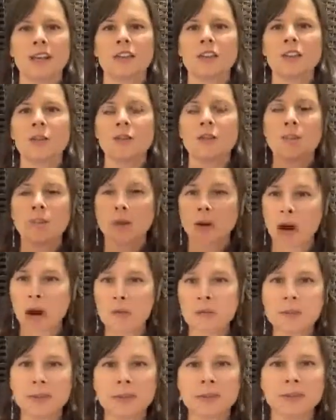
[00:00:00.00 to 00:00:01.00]
You're
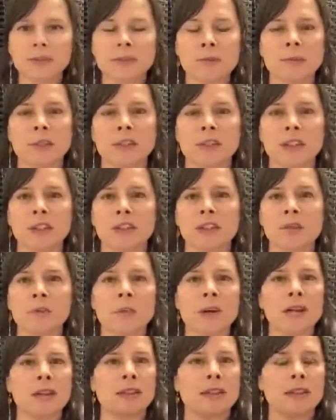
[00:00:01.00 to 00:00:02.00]
probably familiar
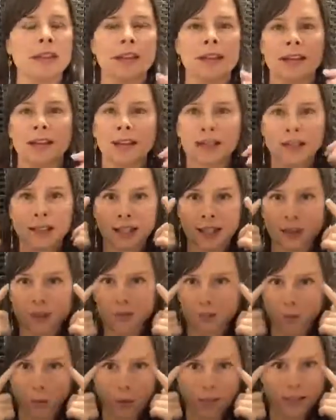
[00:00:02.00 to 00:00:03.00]
with
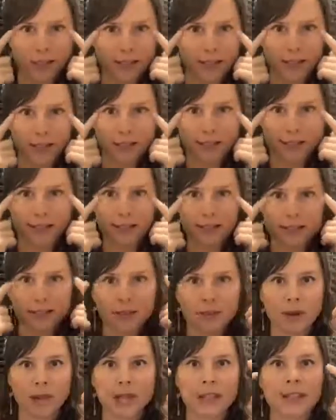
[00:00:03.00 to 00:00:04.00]
clairvoyance,
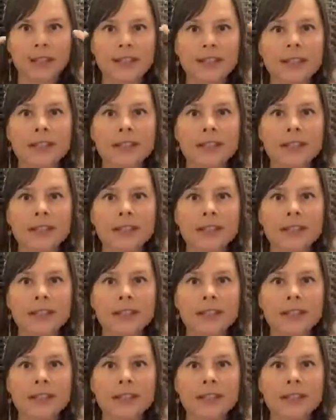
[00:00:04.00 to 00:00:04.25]
right?